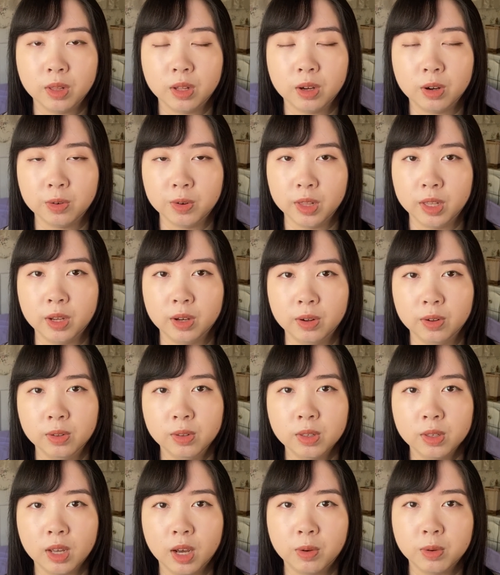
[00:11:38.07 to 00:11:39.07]
already own,
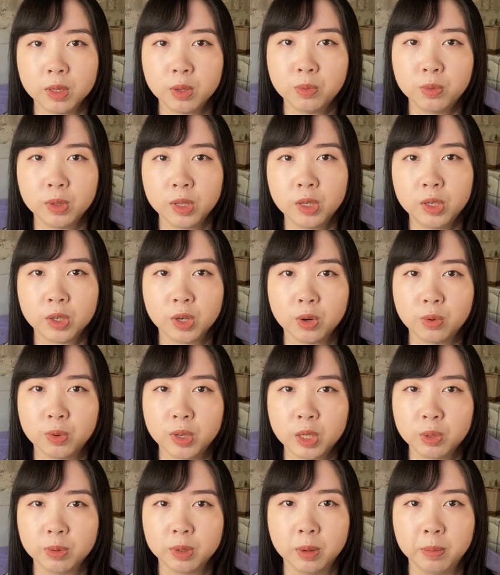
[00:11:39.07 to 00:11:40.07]
so I wasn't really sure
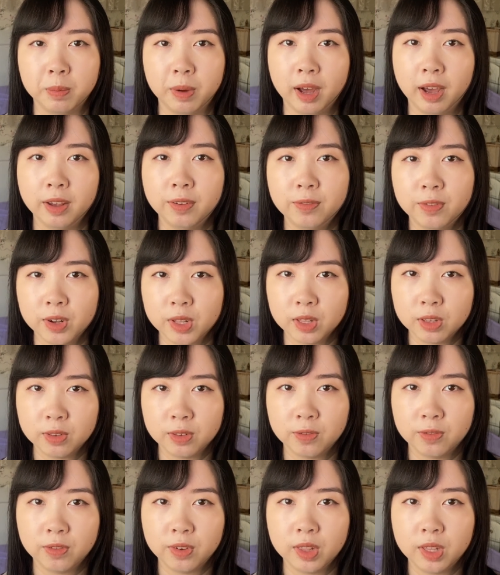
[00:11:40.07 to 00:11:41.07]
which one to buy for this
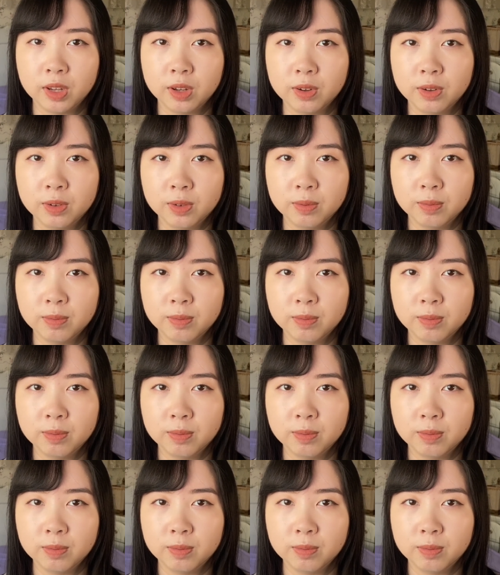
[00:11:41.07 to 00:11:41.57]
video.